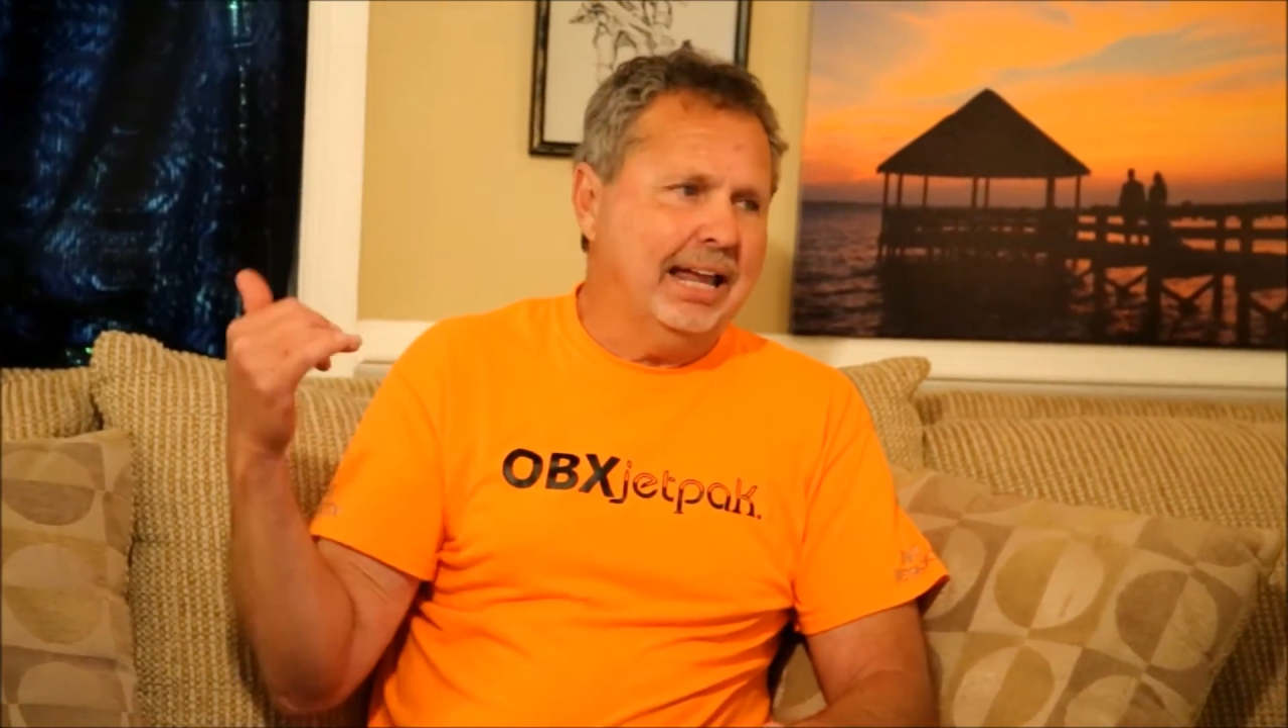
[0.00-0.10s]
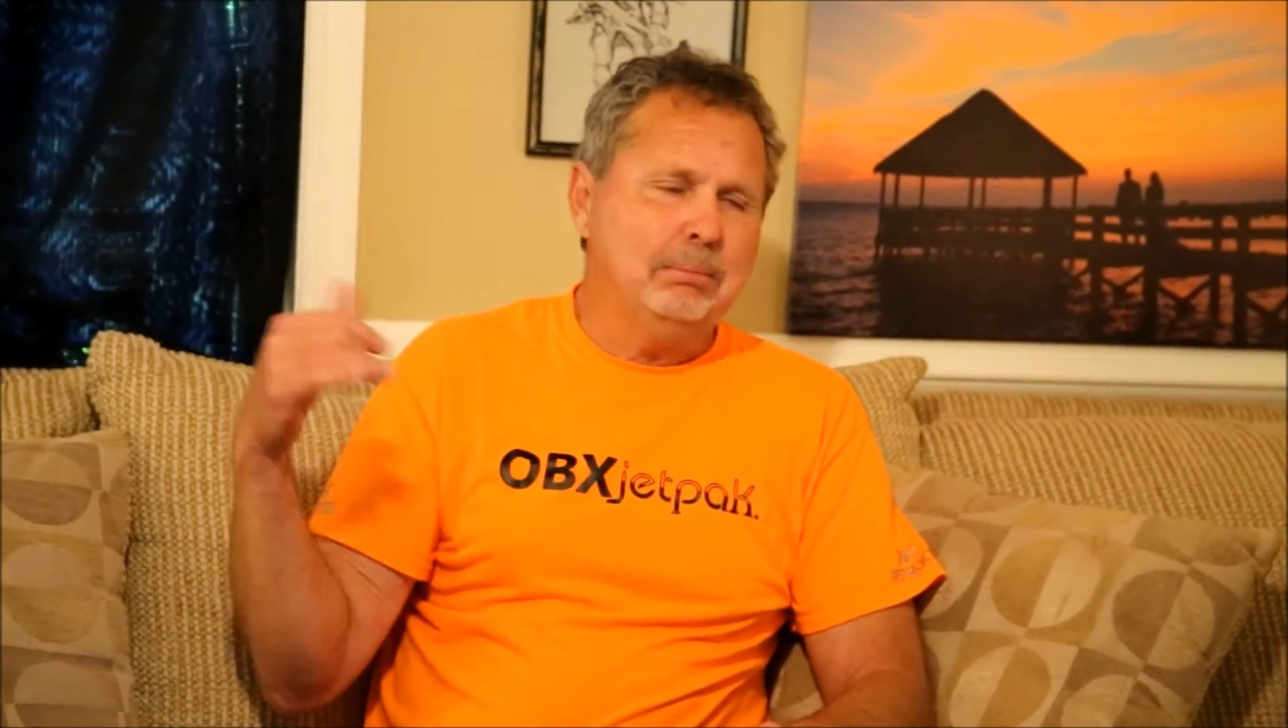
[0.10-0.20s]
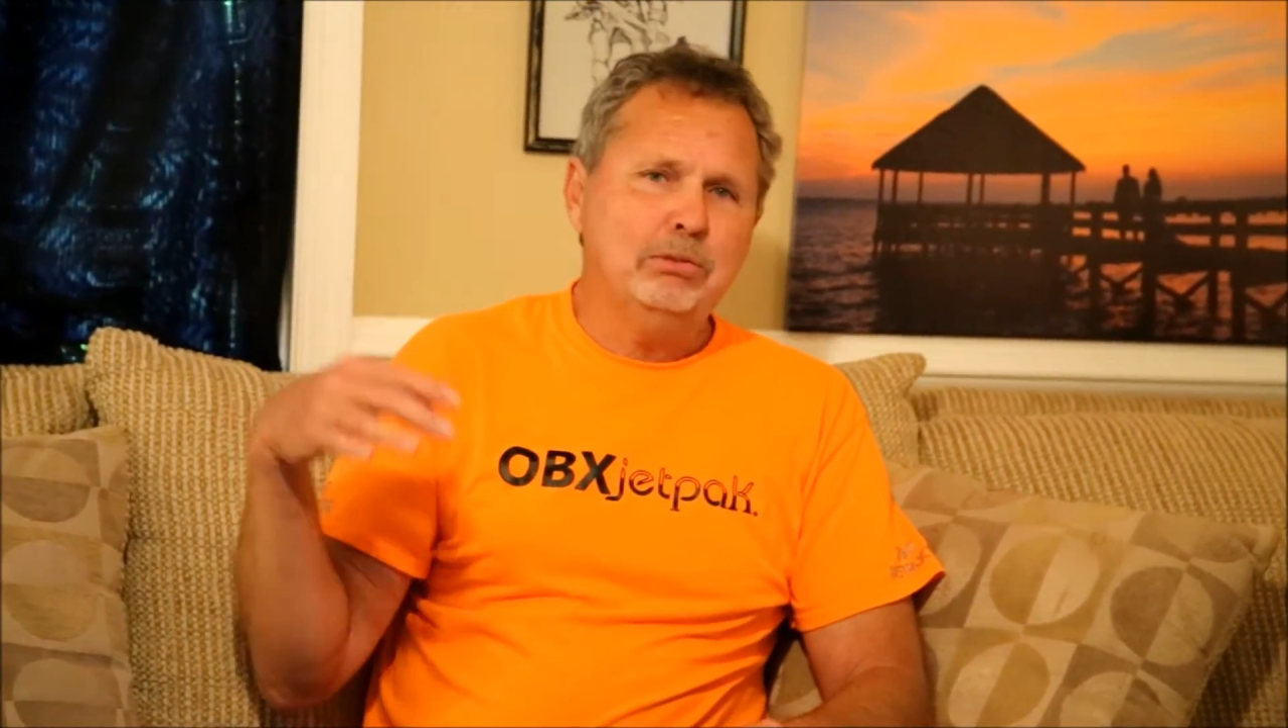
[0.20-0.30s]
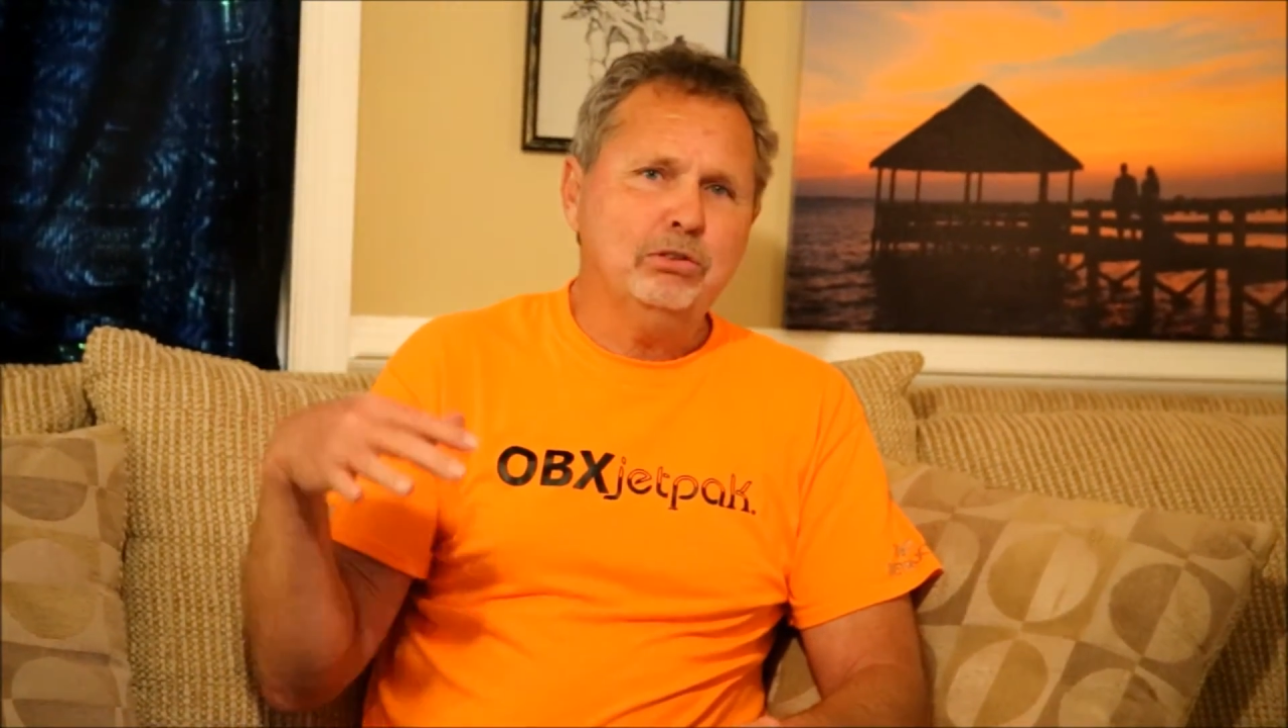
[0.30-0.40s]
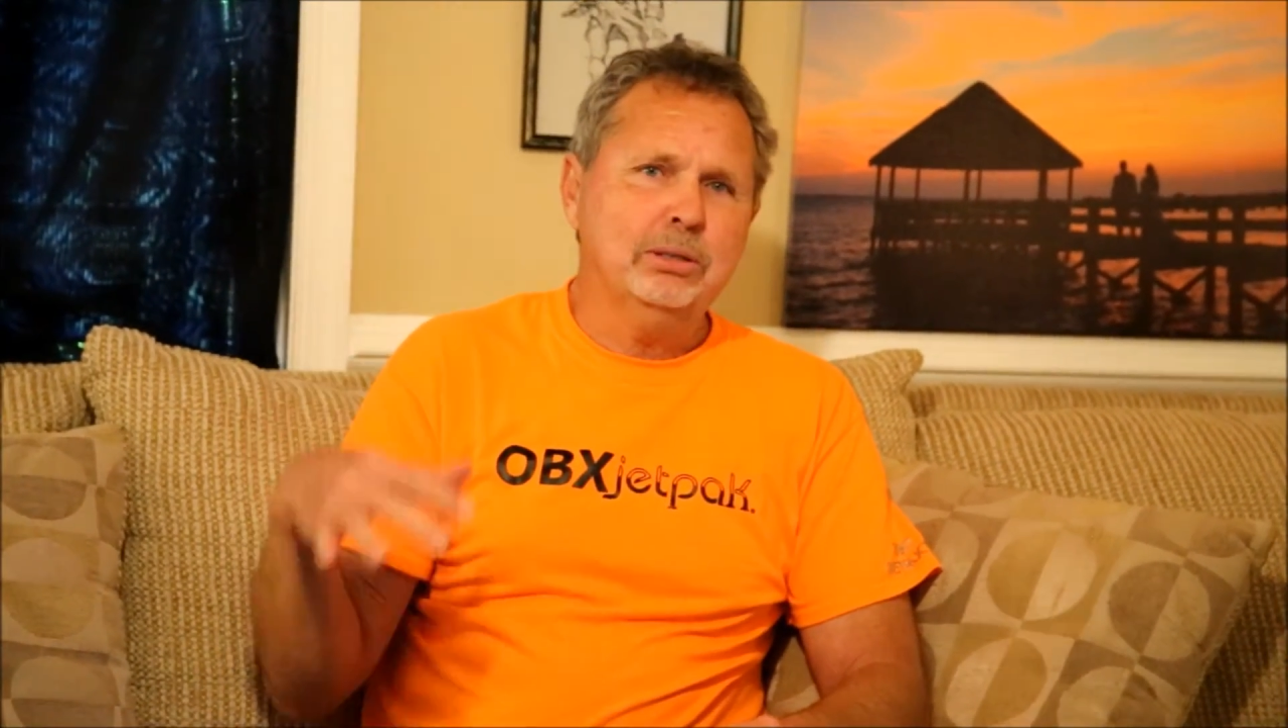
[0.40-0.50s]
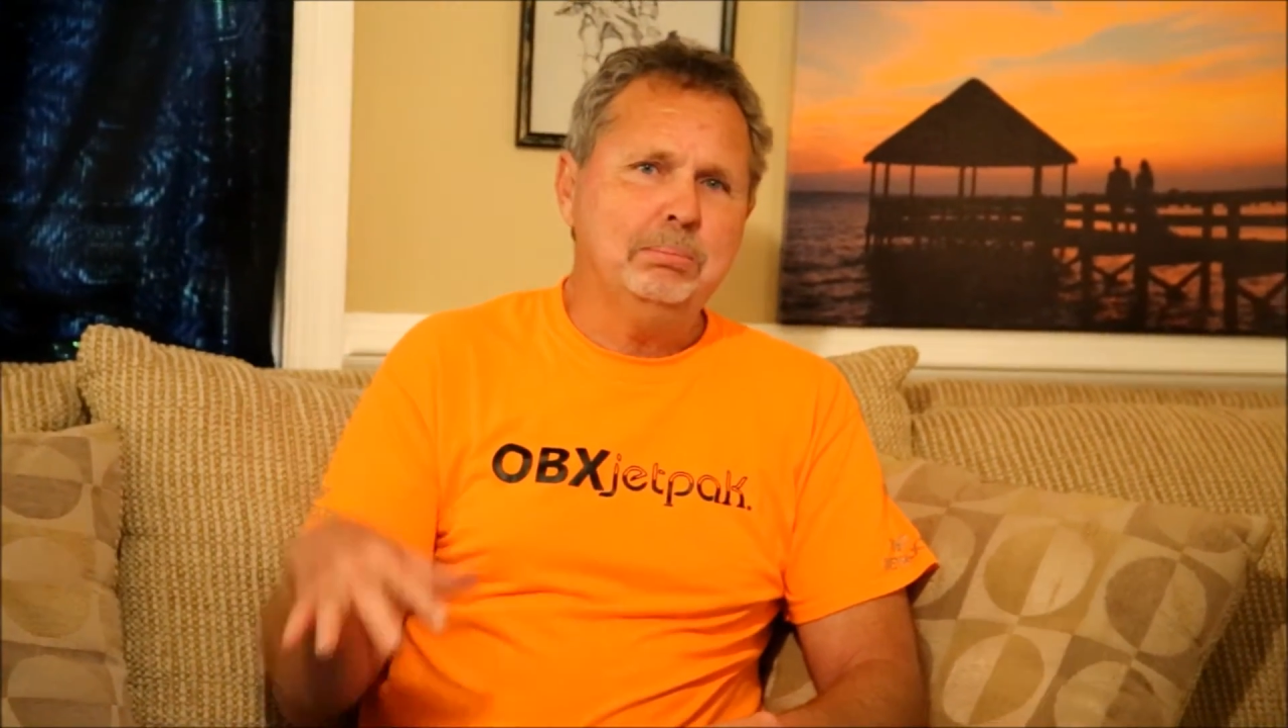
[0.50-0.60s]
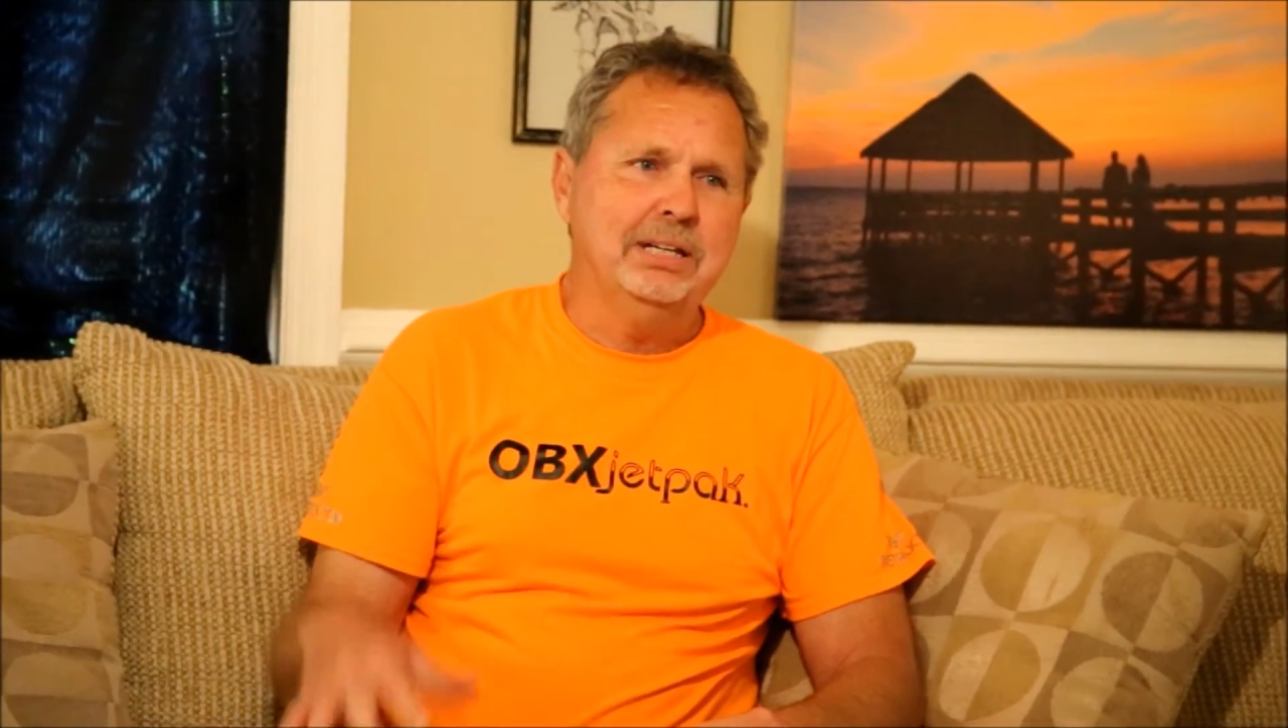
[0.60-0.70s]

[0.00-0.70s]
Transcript: aiming for the